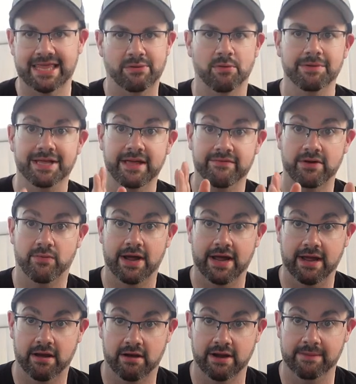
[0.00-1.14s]
They will be given
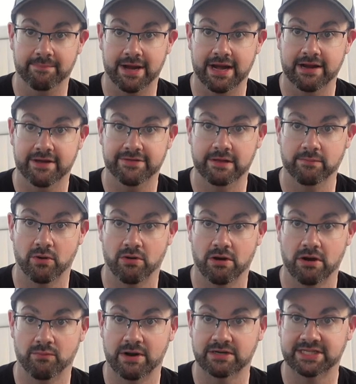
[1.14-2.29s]
away on a buy nothing
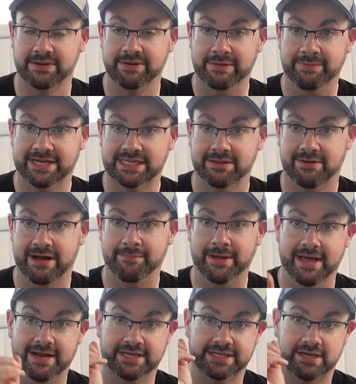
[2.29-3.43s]
board where somebody picks them up
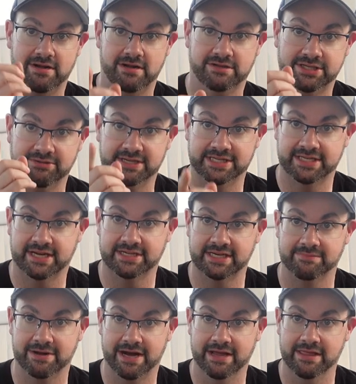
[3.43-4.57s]
and is also
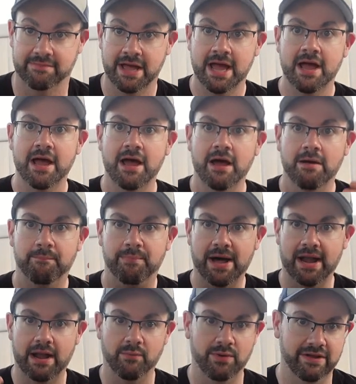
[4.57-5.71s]
disgusted by them
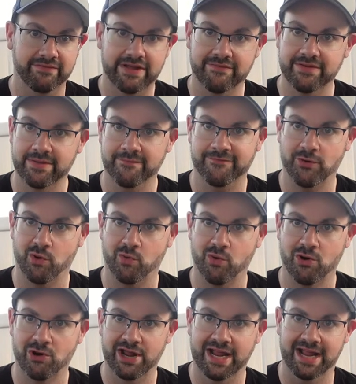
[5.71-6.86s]
but I will have given them full
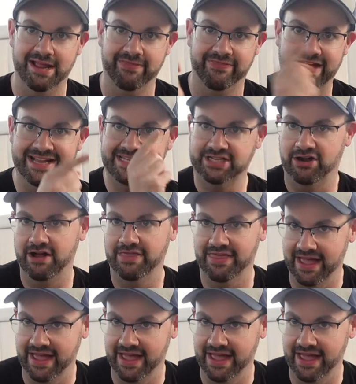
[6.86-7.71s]
warning, and that's on